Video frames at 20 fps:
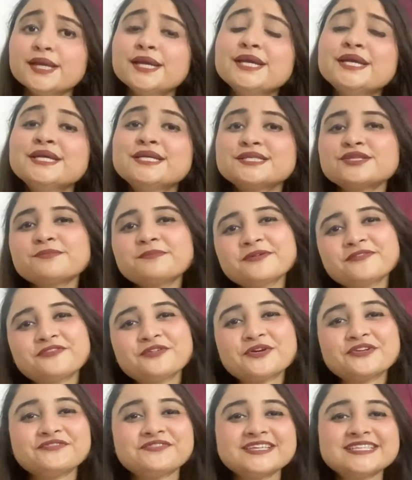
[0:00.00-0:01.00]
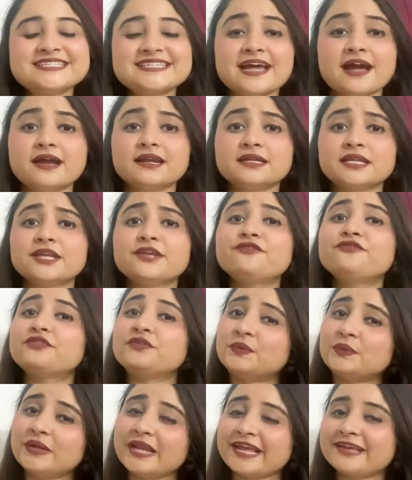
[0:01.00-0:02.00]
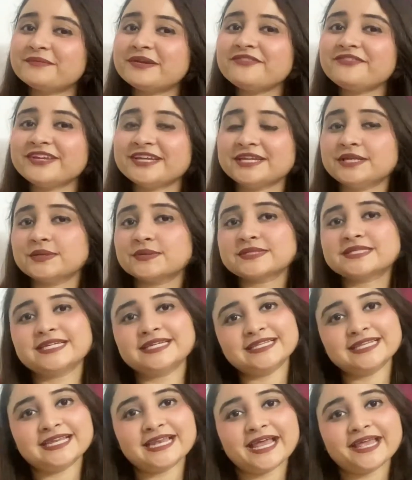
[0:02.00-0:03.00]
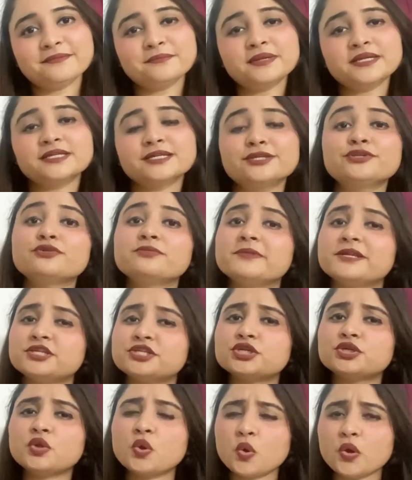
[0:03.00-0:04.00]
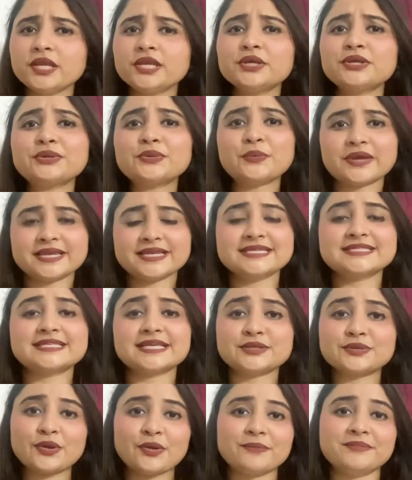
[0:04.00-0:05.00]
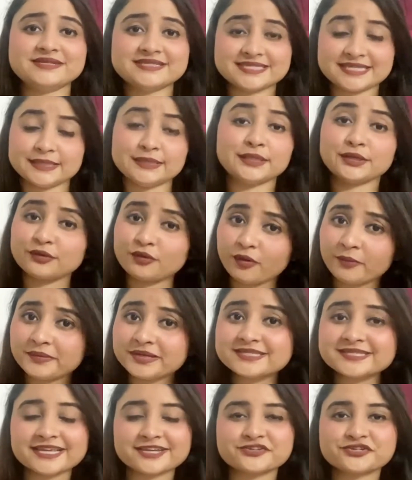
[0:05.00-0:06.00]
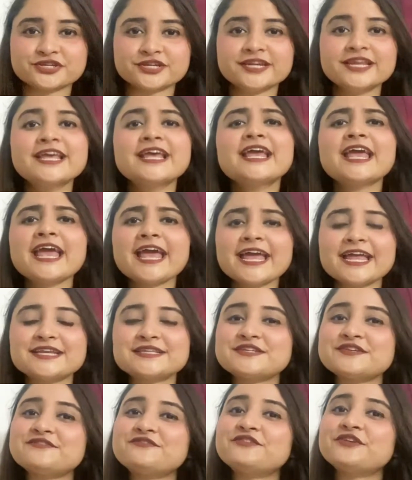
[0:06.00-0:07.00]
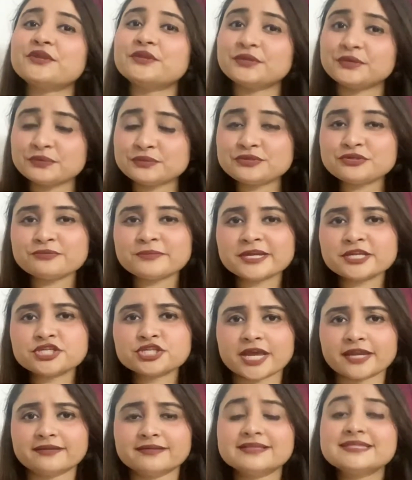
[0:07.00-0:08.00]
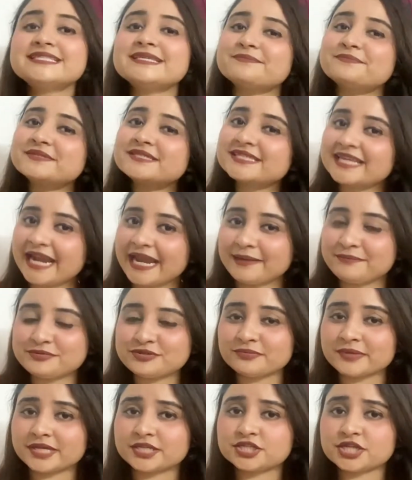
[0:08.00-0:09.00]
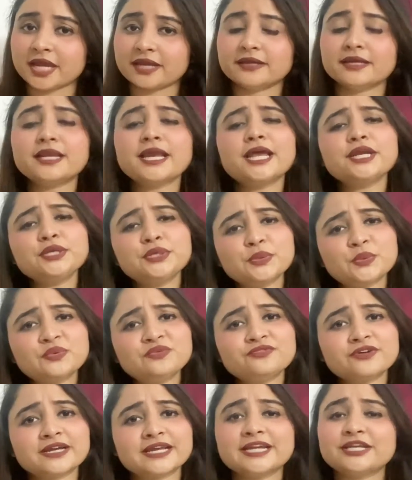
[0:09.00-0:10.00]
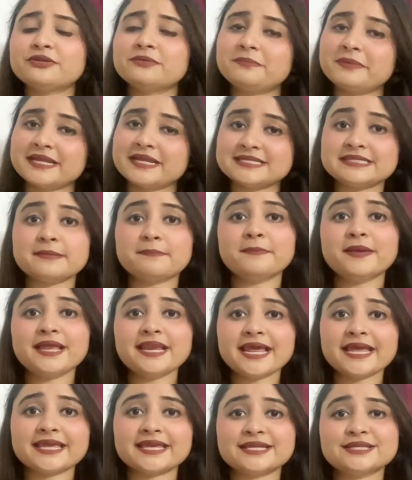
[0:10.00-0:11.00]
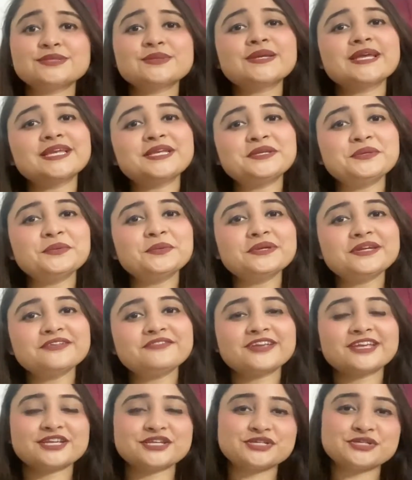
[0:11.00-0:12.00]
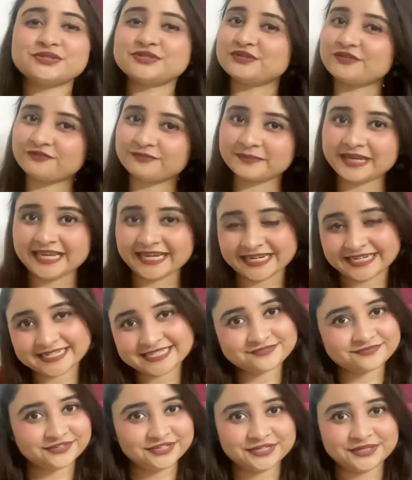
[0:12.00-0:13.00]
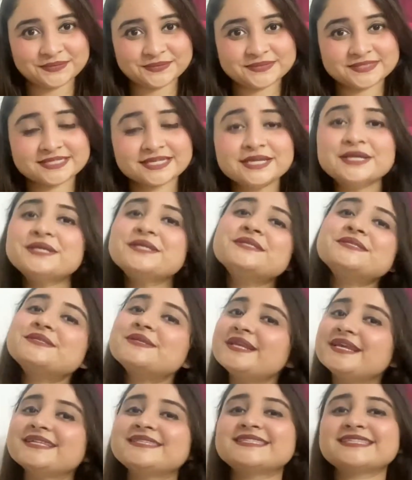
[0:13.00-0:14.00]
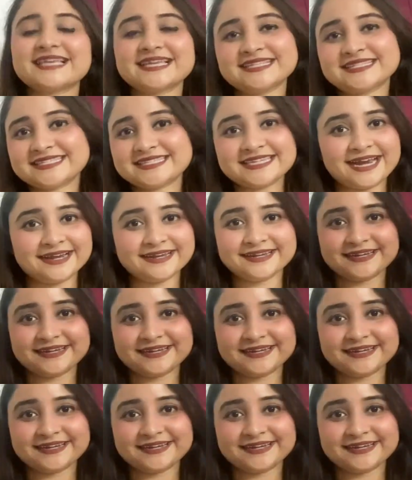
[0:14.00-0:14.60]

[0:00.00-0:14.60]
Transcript: So before we start, if you like my videos, hit the like button to mention all your queries and comments in the comment section. And if you're new to my channel, subscribe to my channel and don't forget to press the bell icon to get notifications of my latest videos. So let's get started.